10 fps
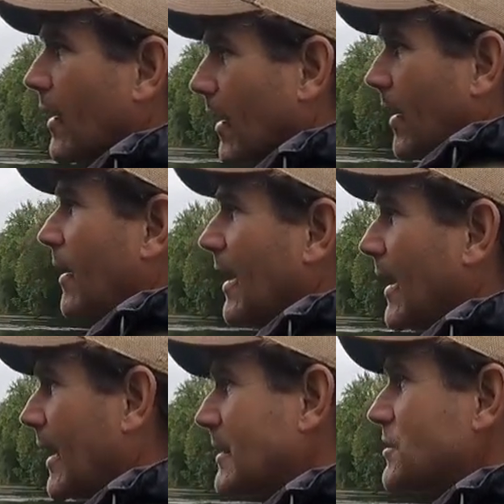
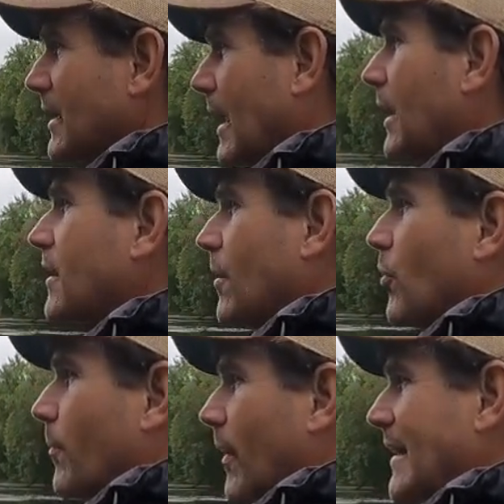I actually got a
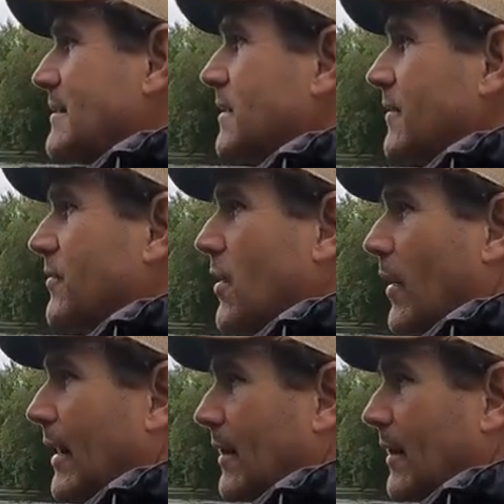couple bites even though I